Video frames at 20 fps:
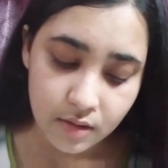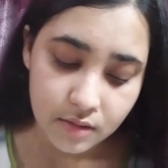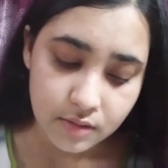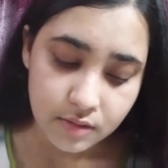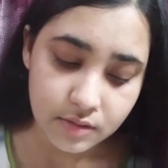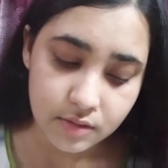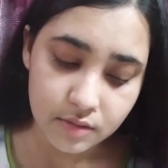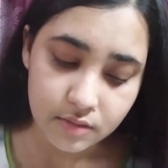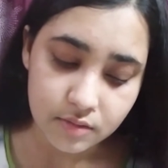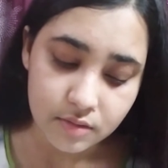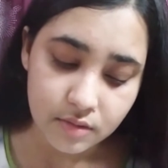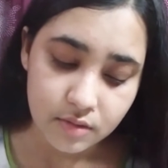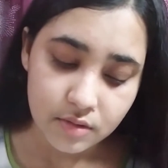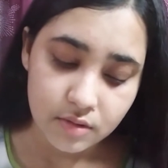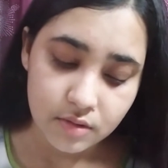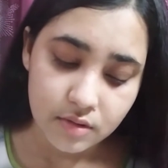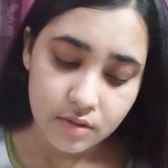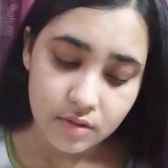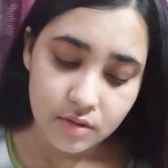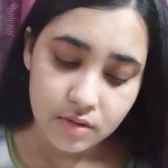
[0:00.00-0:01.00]
So,
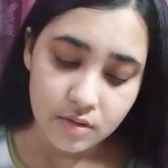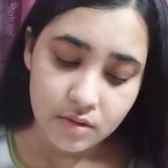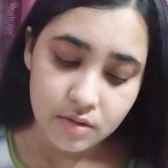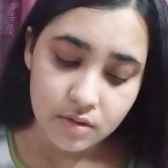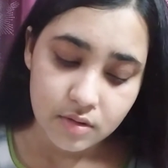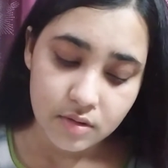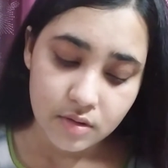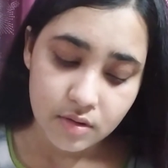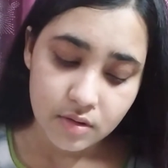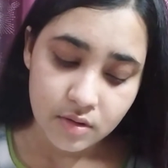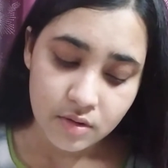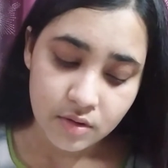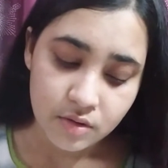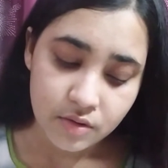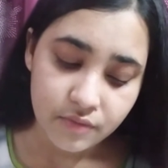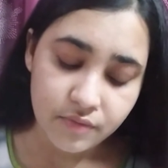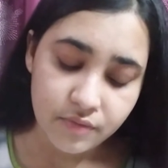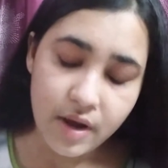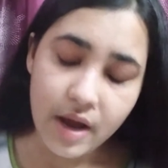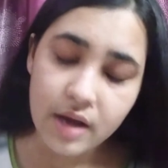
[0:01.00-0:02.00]

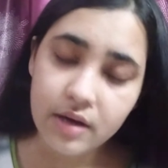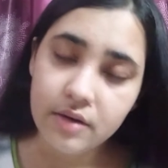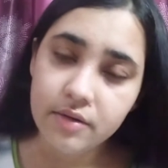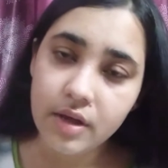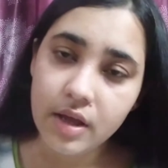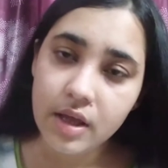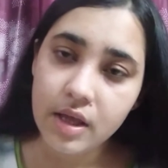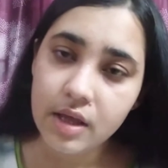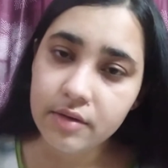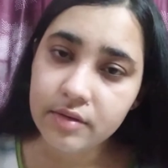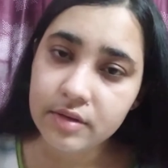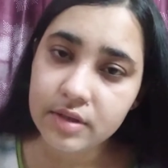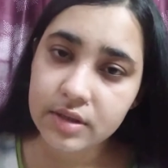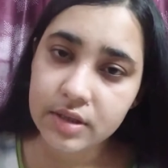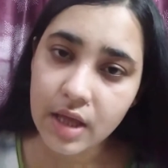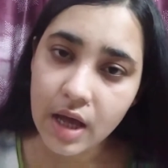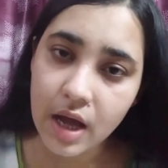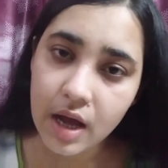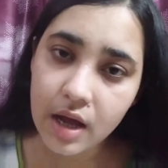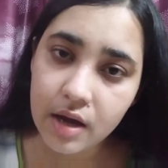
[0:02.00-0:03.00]
where do you use
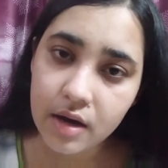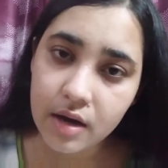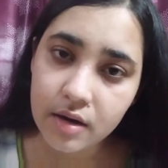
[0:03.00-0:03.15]
the